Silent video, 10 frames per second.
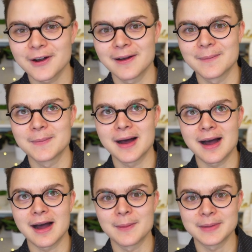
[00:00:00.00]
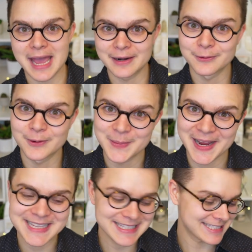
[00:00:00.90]
from um, Candle
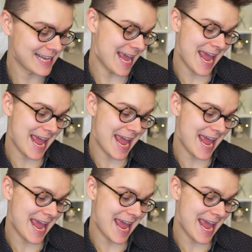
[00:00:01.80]
Romance.